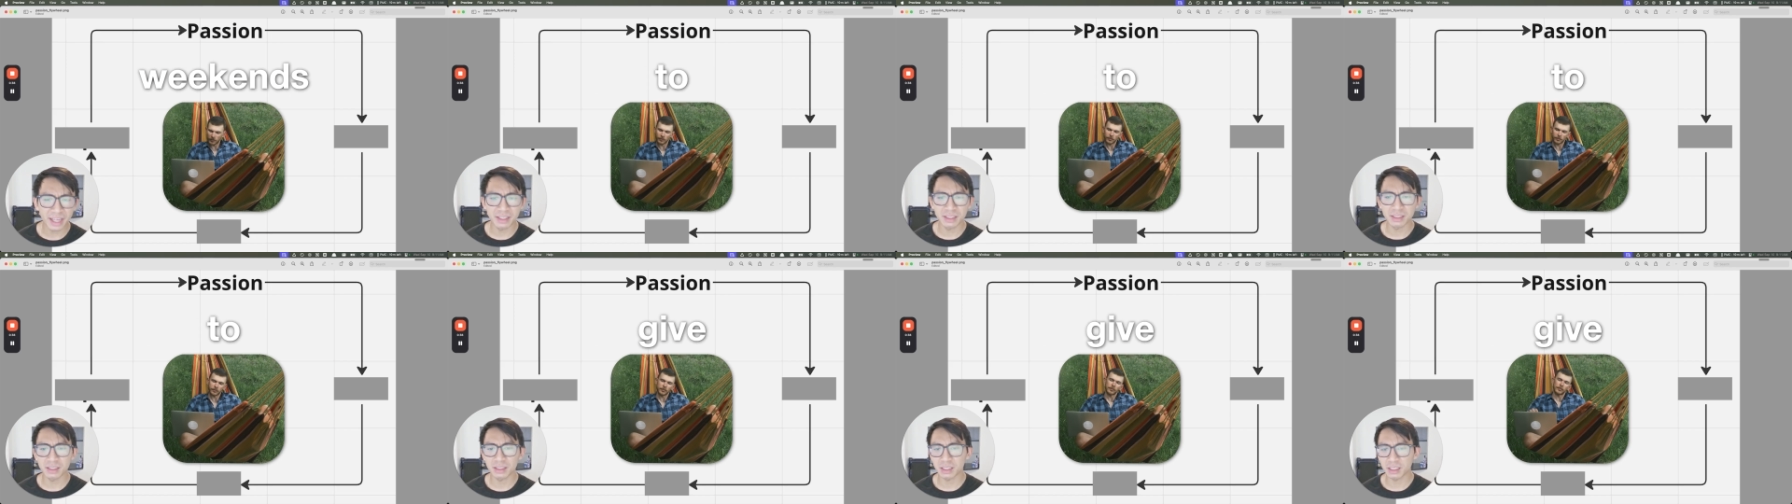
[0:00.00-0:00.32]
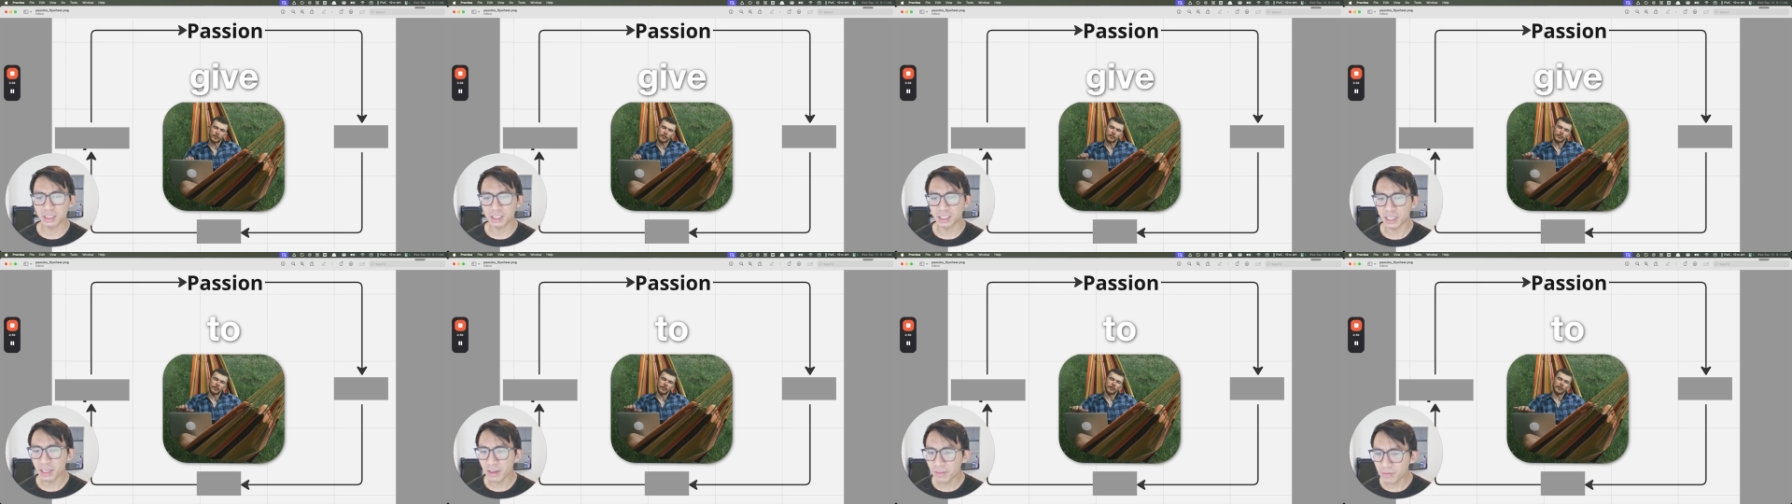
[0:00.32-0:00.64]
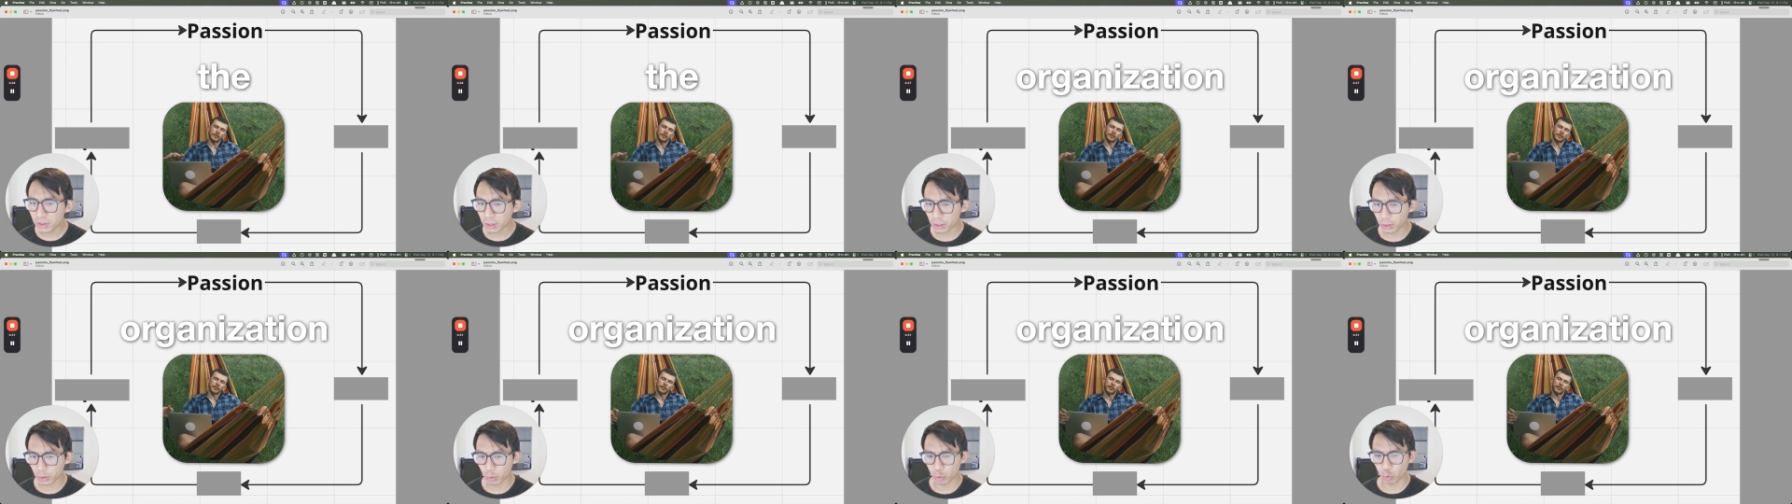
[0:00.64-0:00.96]
to give to
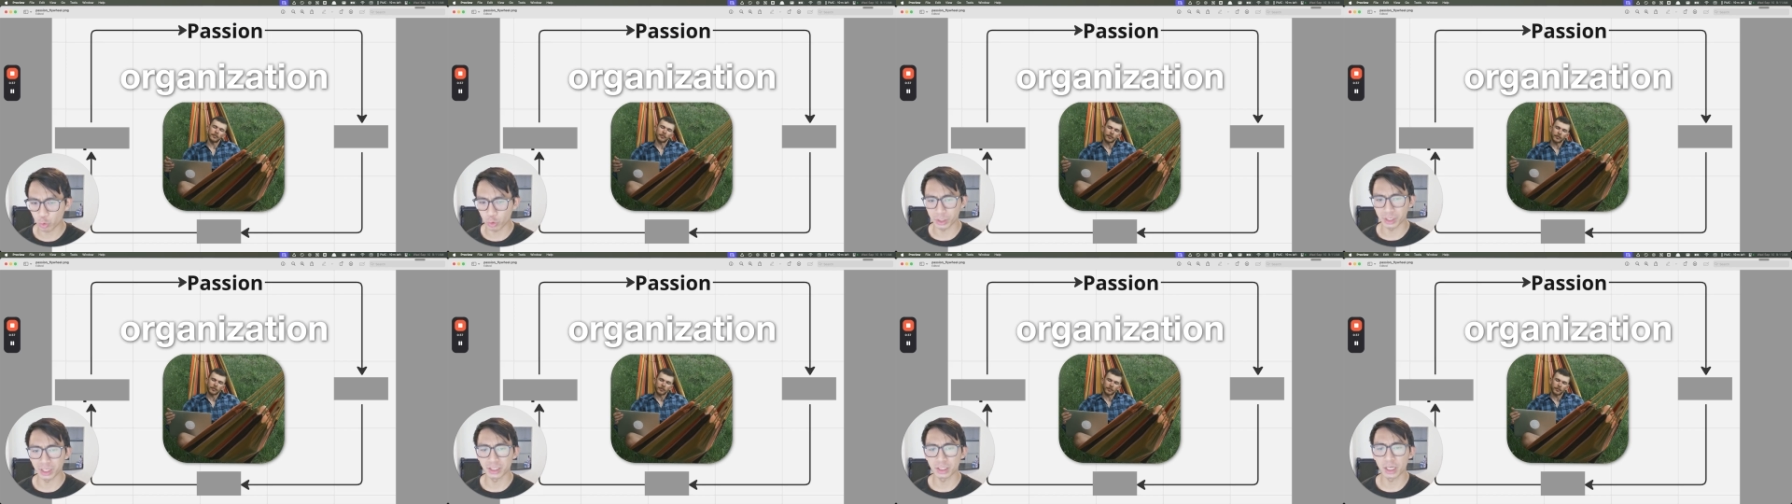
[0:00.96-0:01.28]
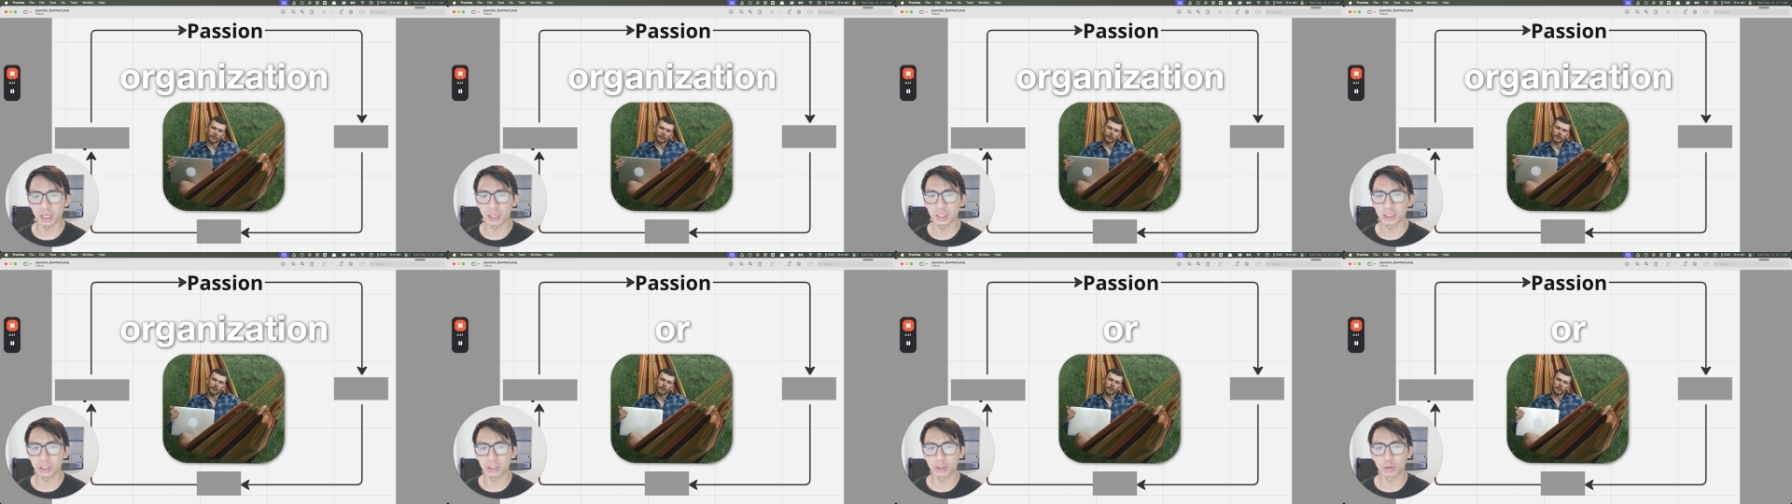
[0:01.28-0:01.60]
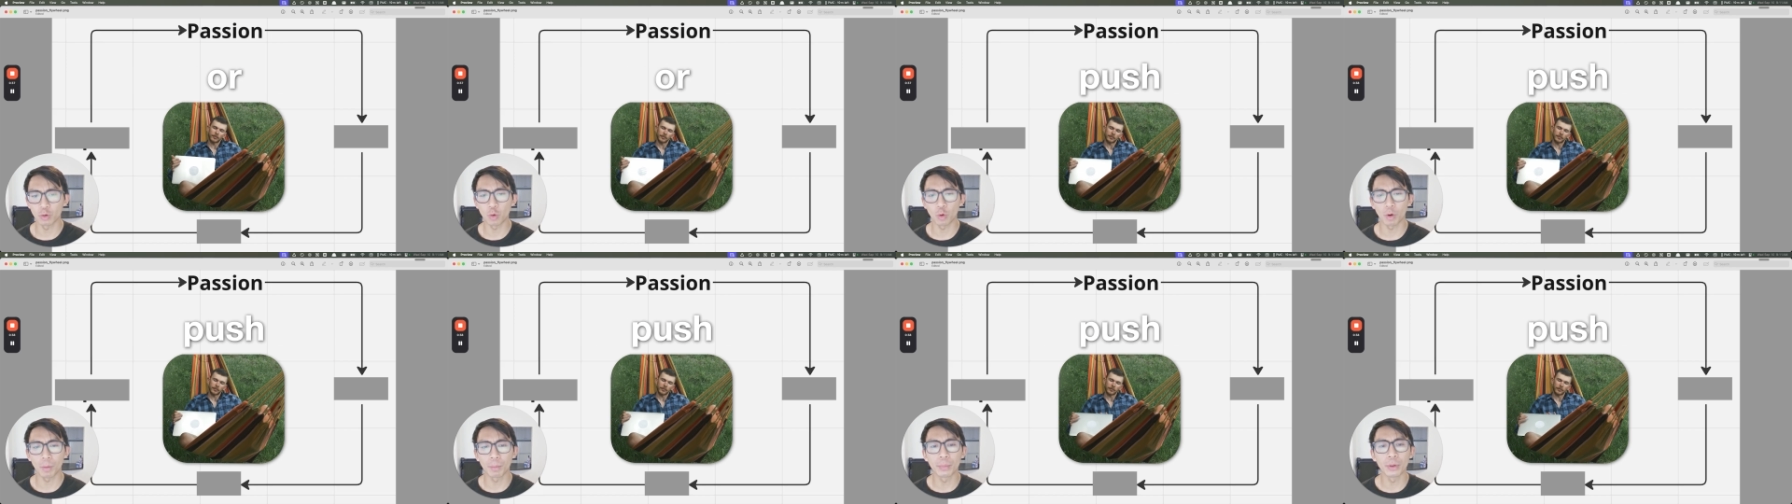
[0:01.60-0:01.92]
the organization or
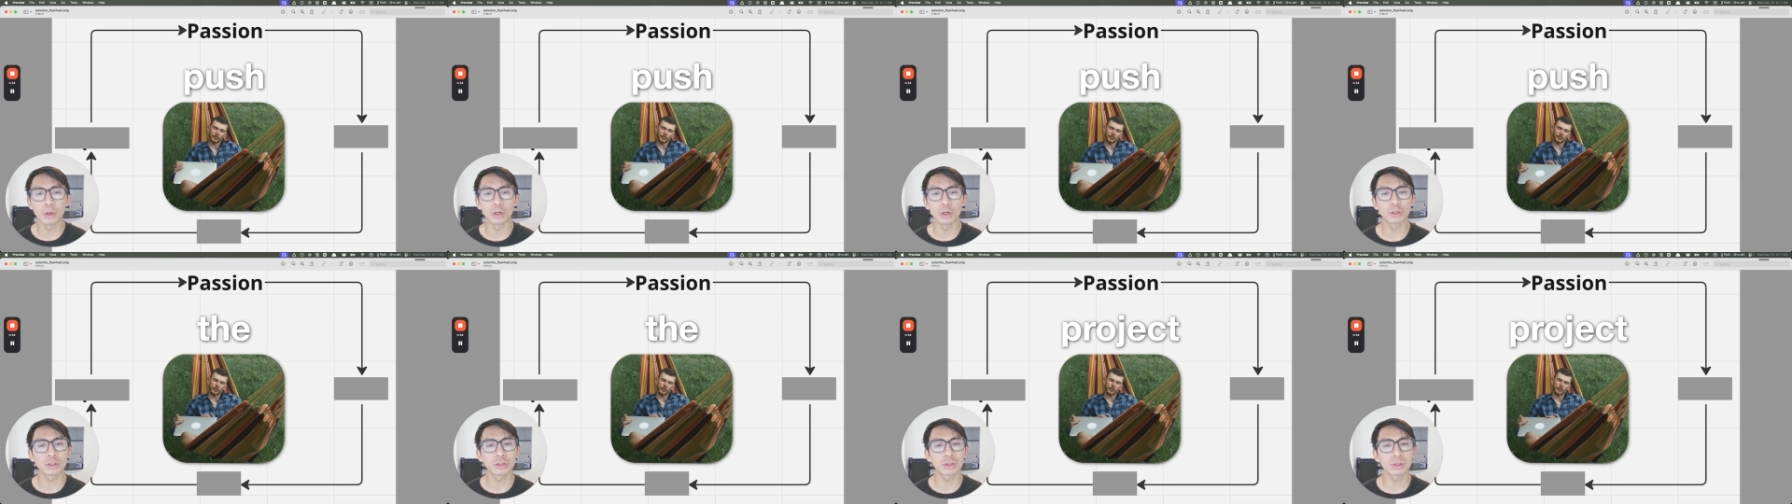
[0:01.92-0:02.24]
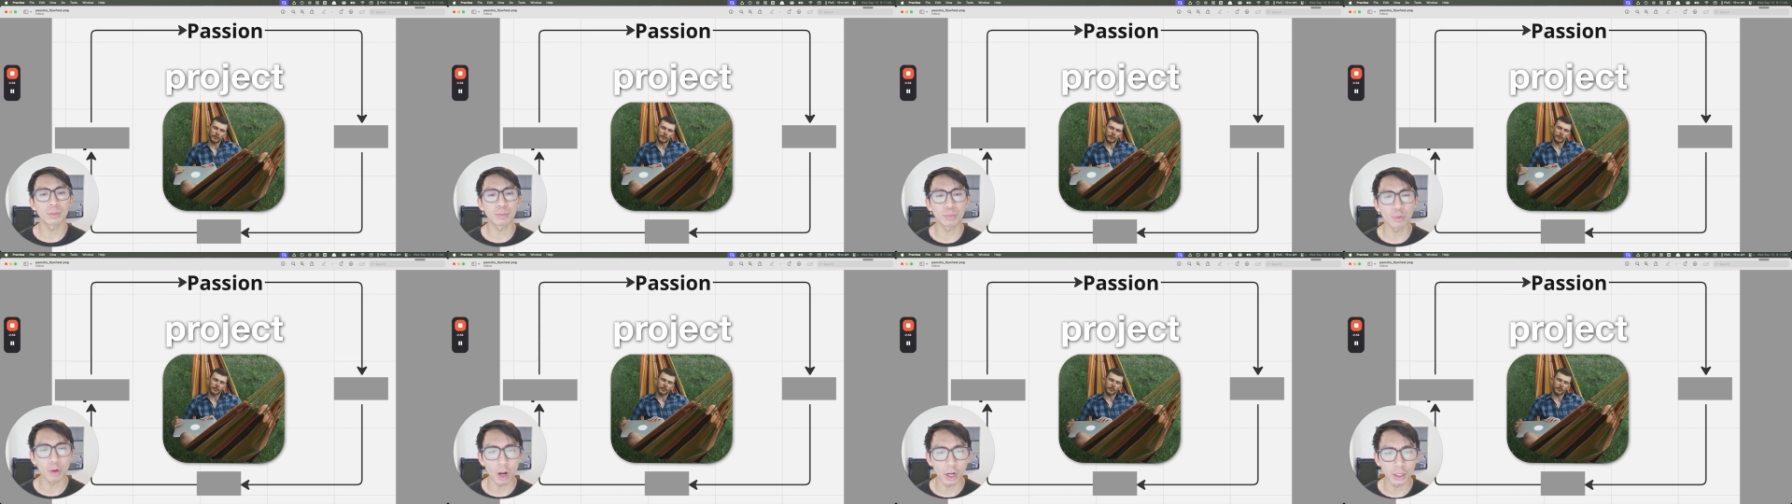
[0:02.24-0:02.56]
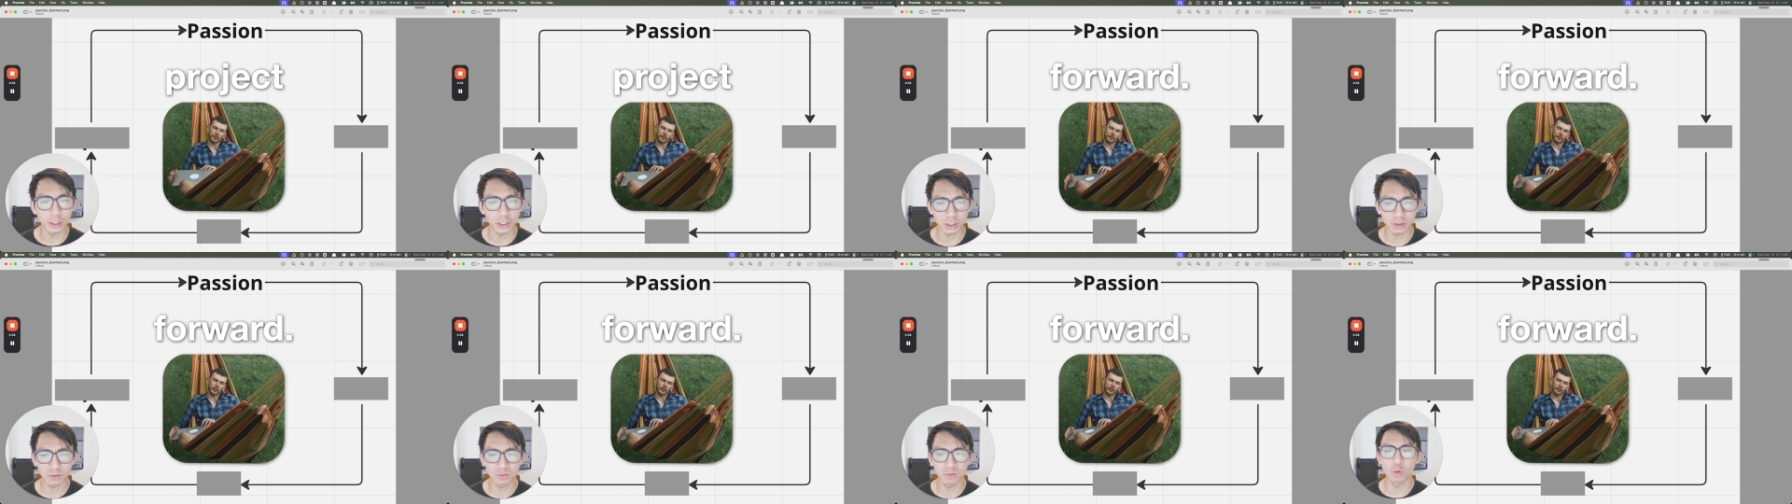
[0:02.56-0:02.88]
push the project
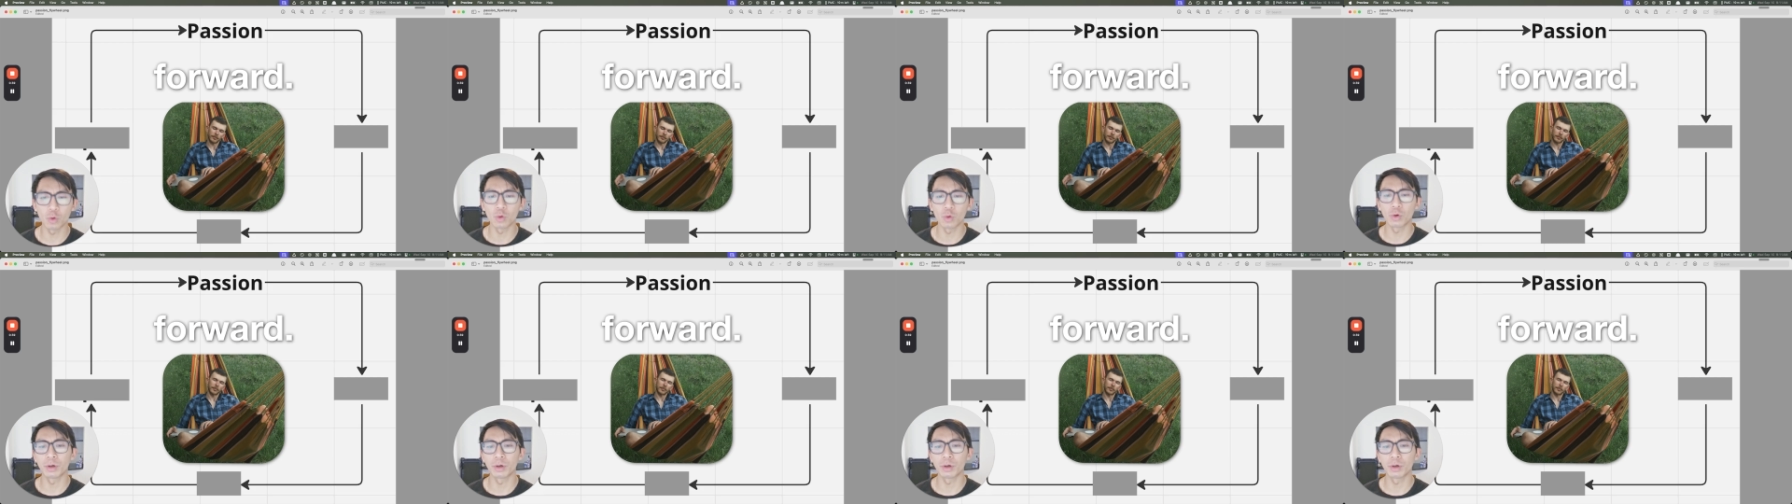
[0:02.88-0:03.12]
forward.